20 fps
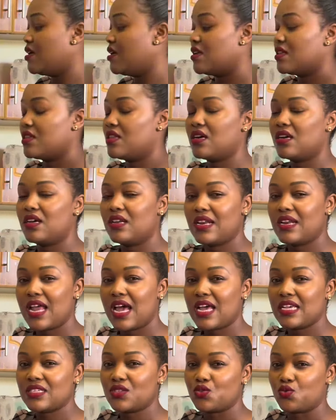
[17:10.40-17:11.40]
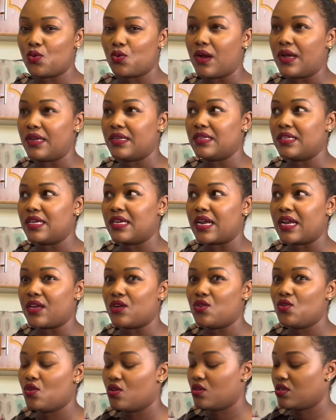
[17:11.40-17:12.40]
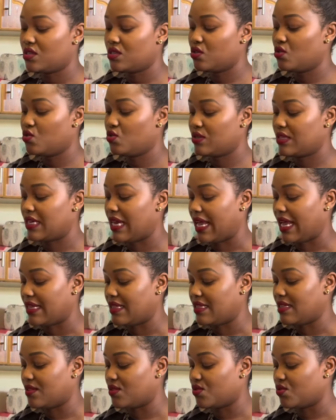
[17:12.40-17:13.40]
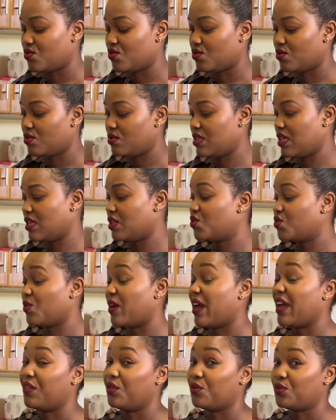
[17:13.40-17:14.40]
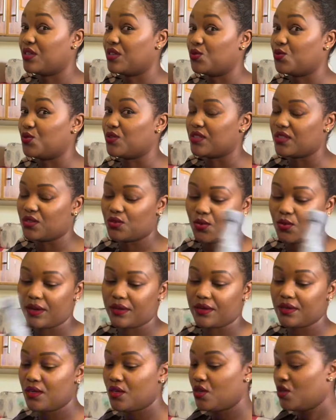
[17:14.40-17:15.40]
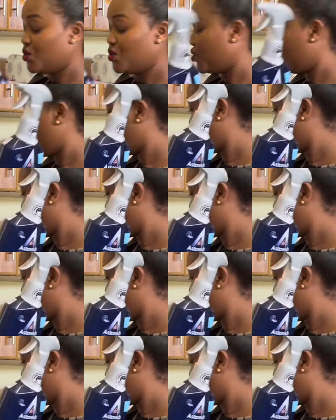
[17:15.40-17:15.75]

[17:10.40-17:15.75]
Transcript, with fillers: The last one that I got looked like this, so that's why I thought it was this one. So